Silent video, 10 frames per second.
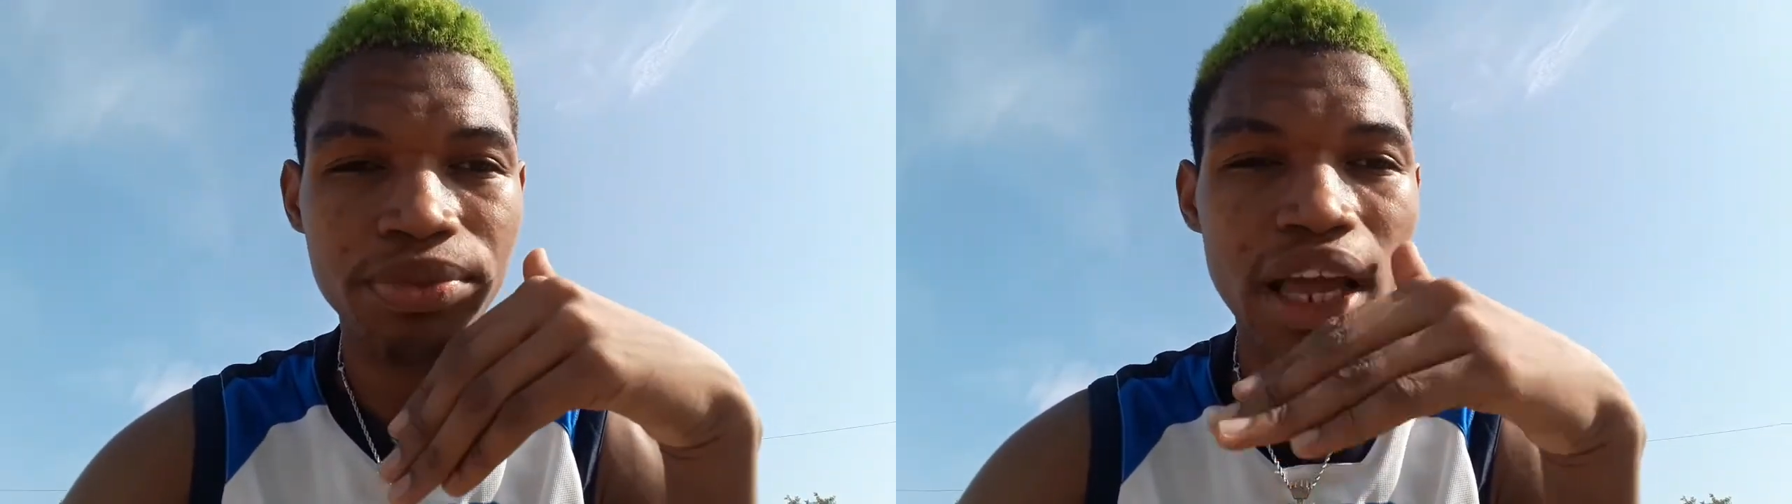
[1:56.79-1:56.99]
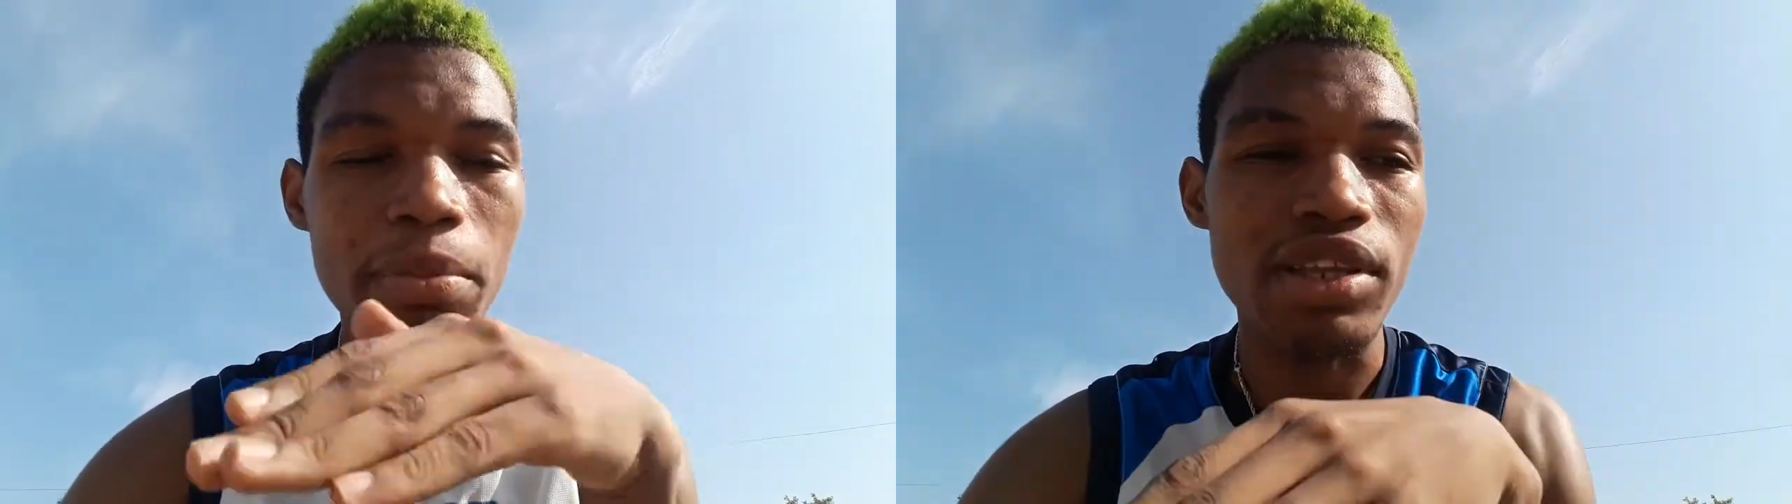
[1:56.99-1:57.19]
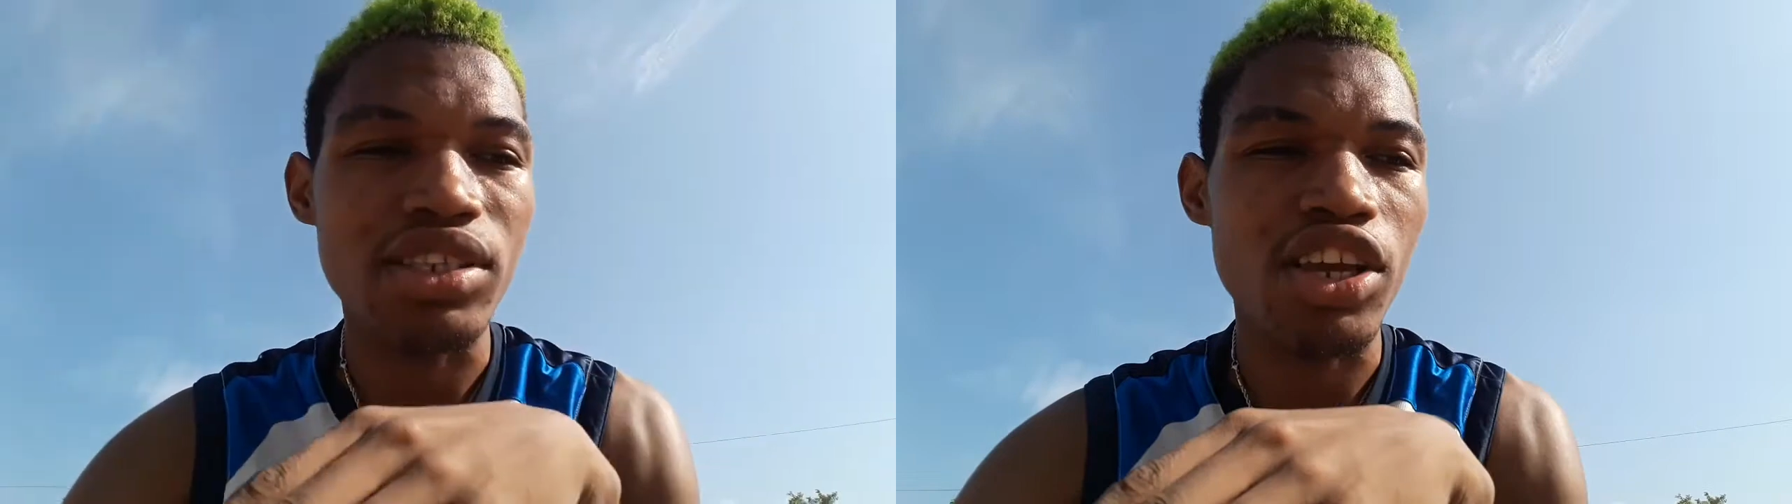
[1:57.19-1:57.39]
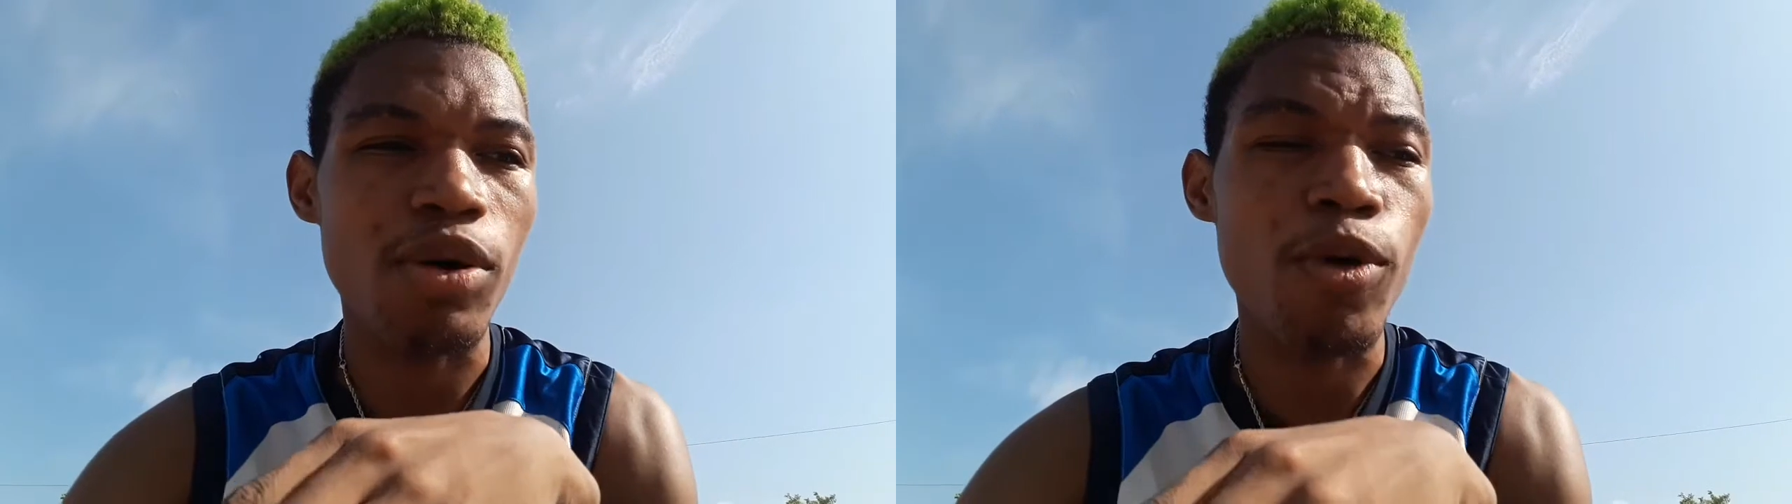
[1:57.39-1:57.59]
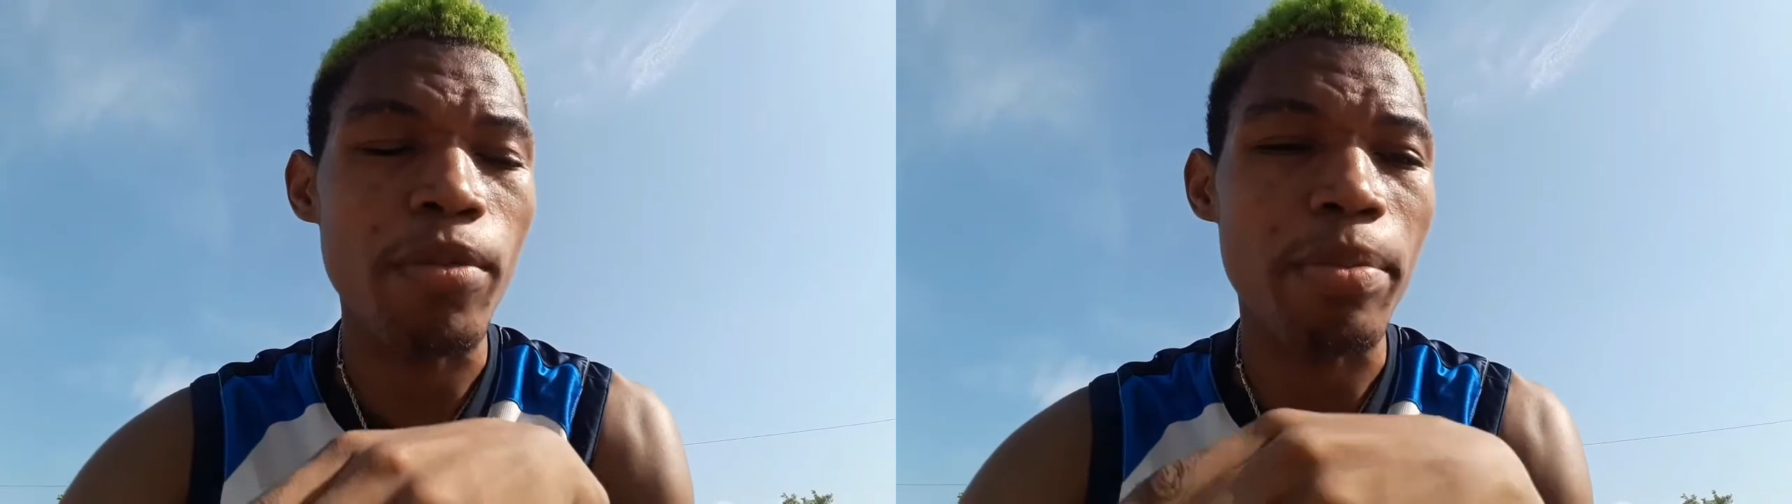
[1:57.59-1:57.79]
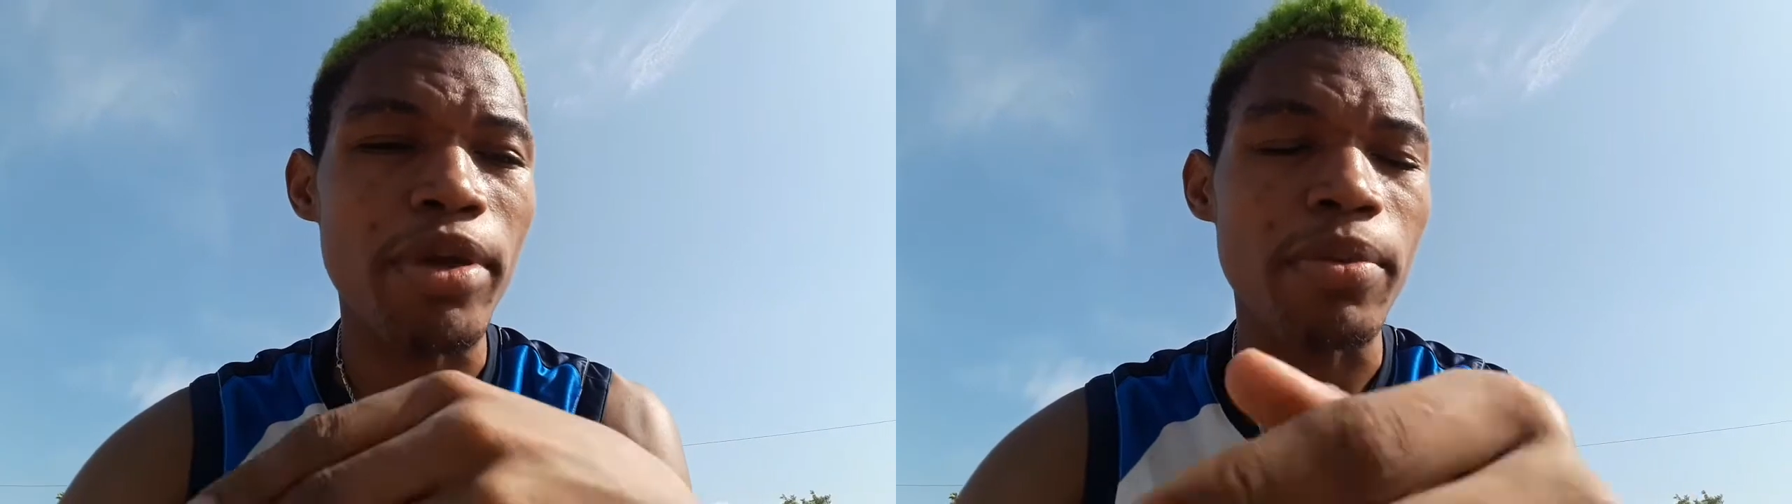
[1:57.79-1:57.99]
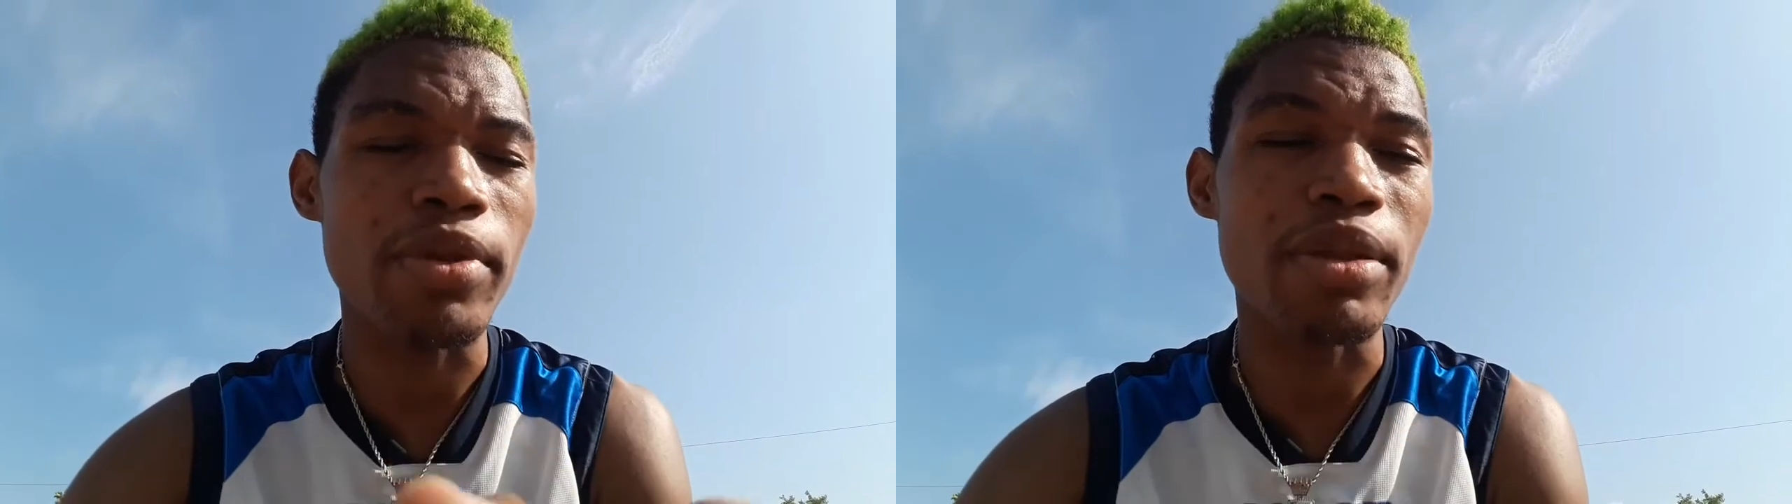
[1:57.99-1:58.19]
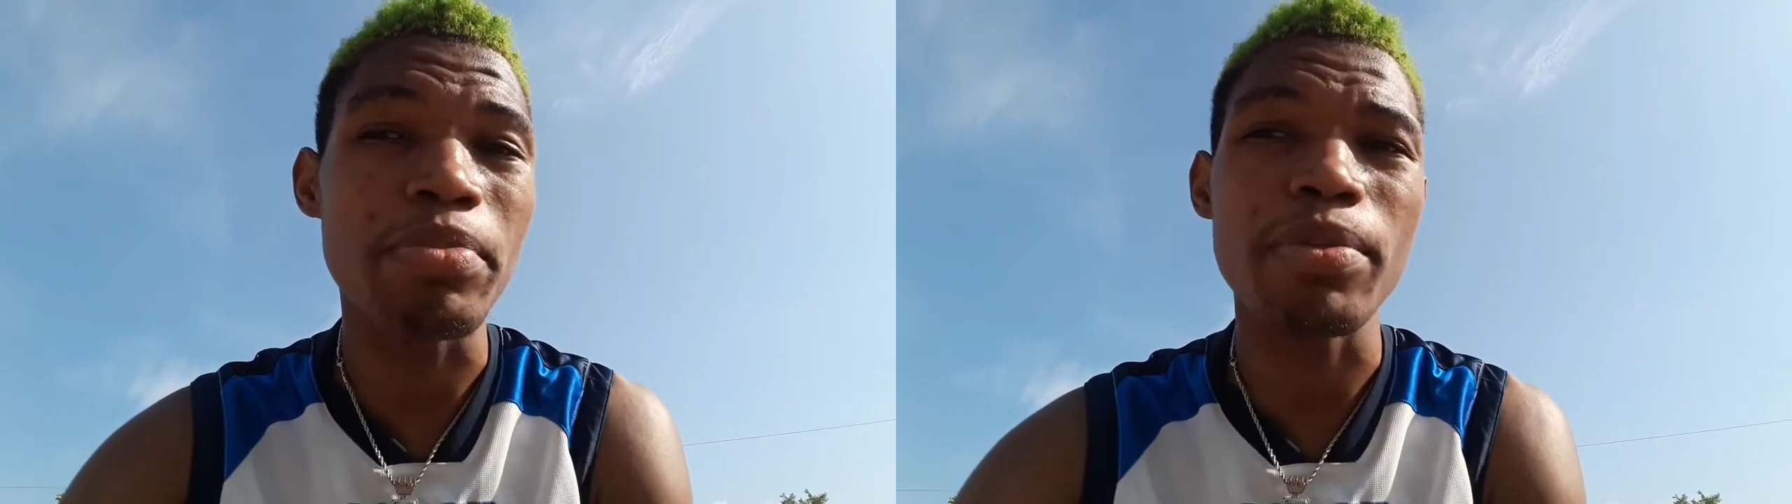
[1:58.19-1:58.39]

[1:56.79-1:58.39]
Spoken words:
that means you boom your the